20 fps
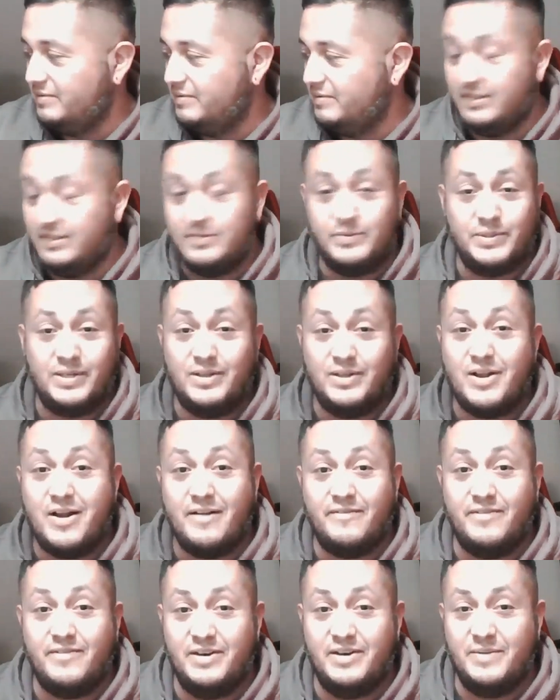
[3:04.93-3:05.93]
This was a lot
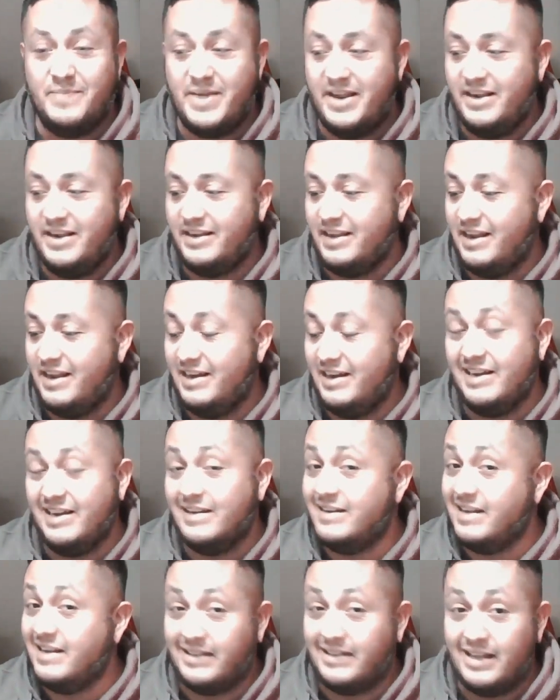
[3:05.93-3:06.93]
of fun to make, and it
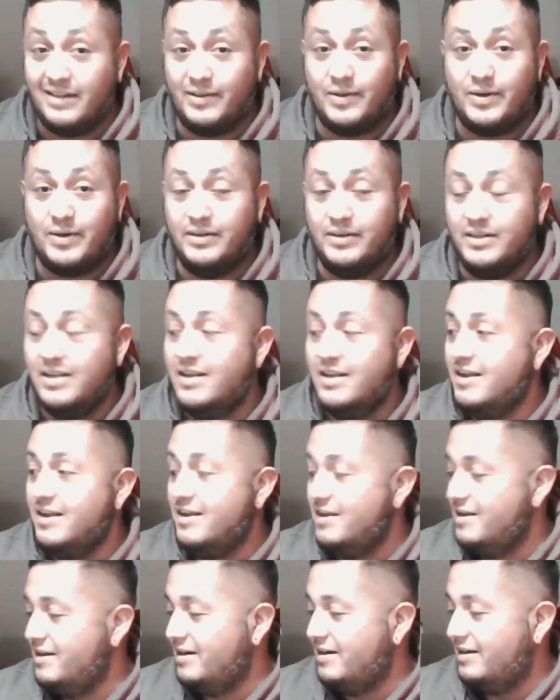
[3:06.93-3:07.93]
didn't take that long.
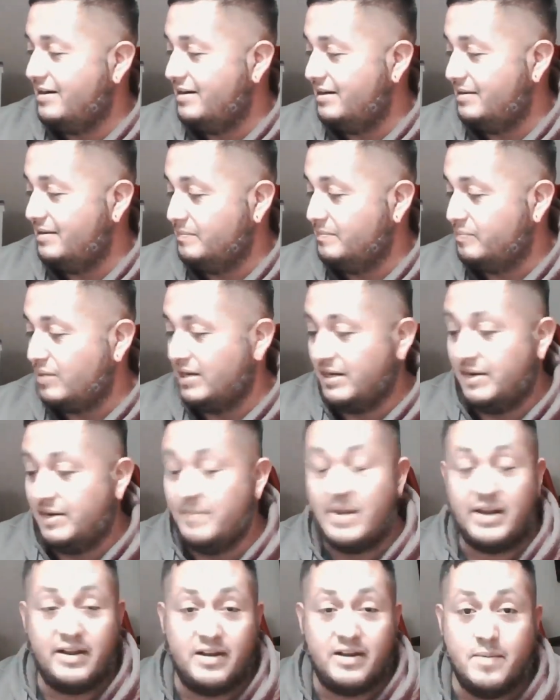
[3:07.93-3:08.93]
Probably
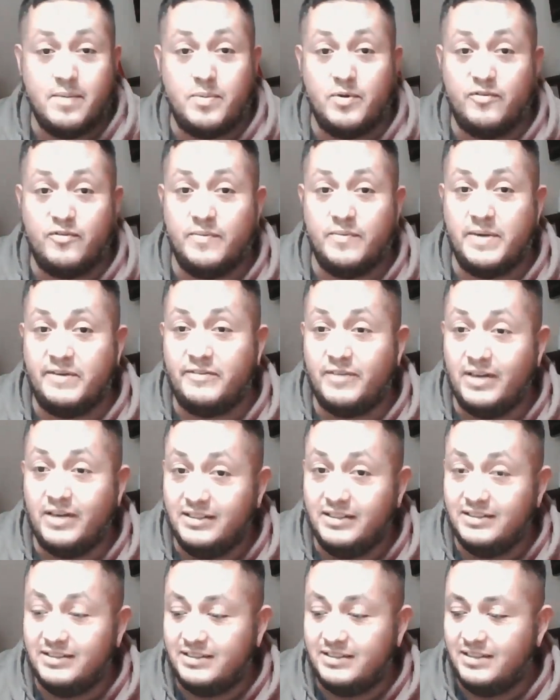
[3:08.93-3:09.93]
gonna make a couple for my
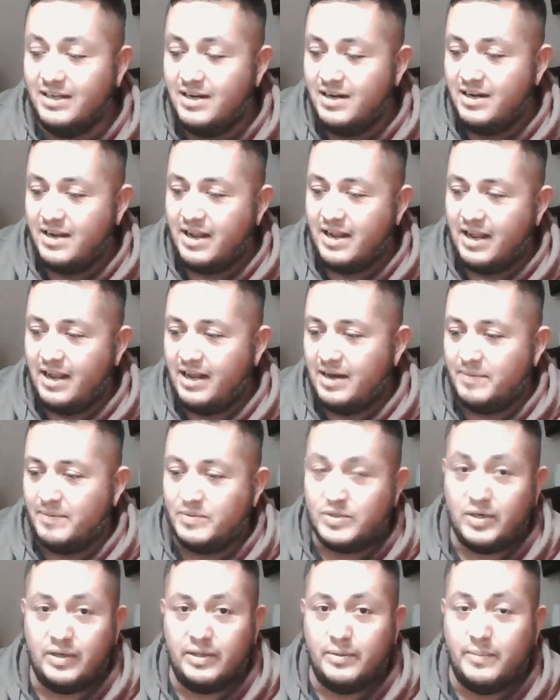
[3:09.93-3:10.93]
friends, and I'm
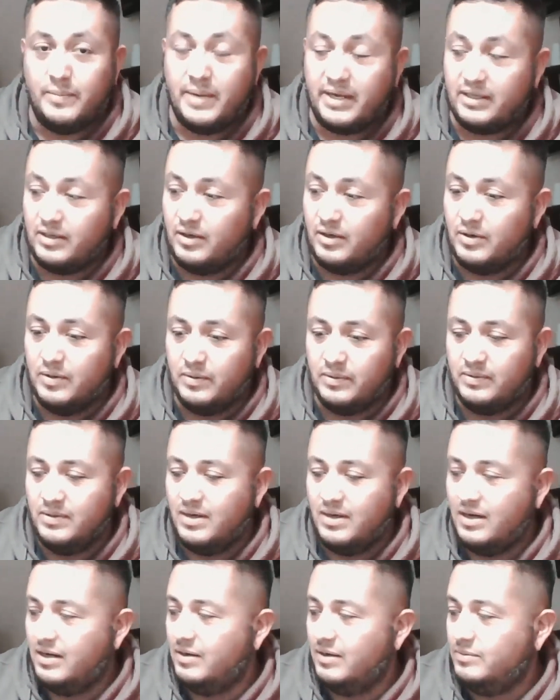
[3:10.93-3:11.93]
sure they'll make their own
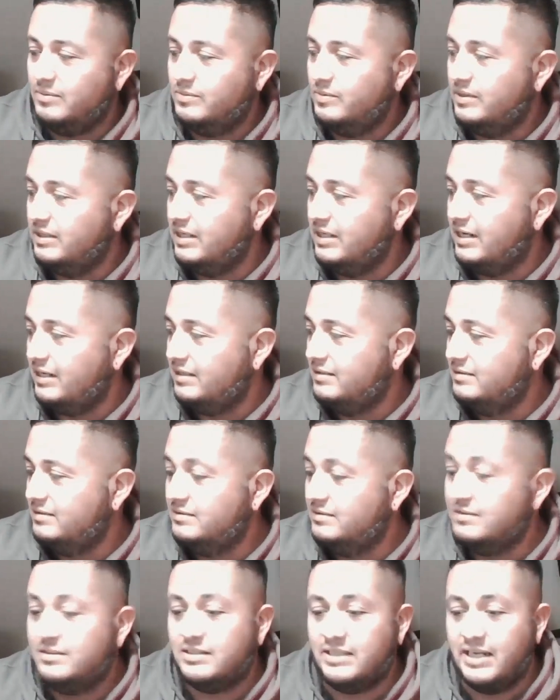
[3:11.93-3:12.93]
when they
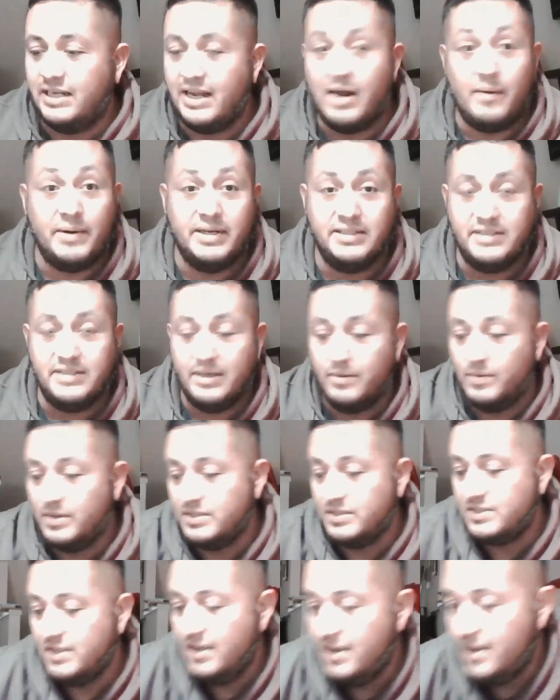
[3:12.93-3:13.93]
see how easy it
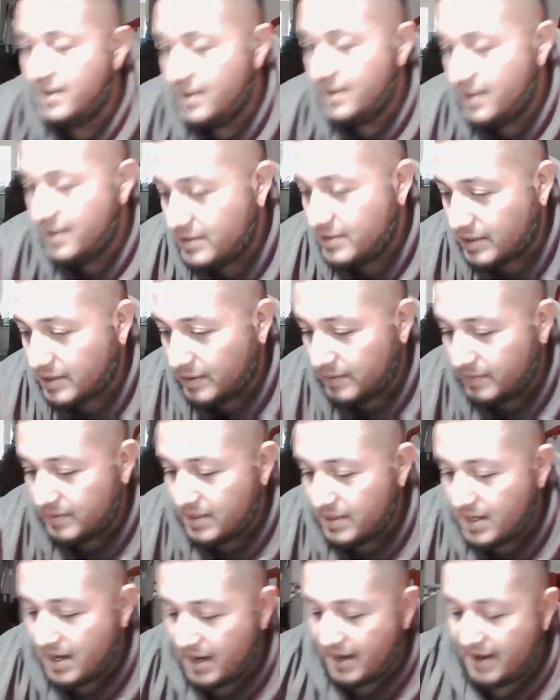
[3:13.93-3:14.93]
was. So
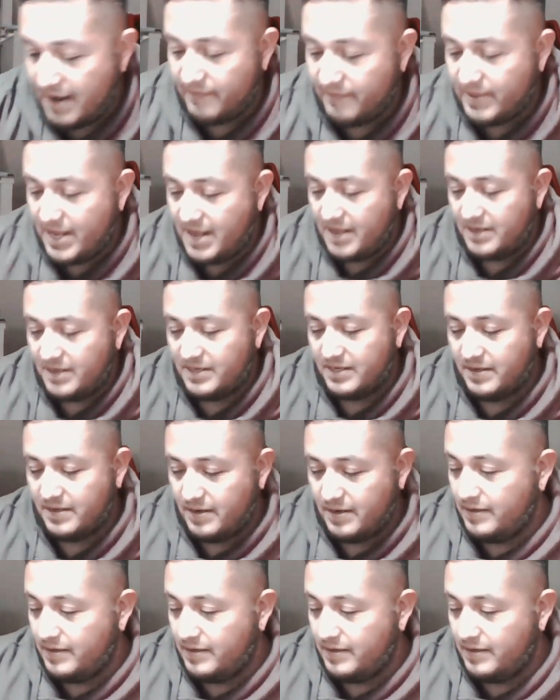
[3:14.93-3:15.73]
I have that.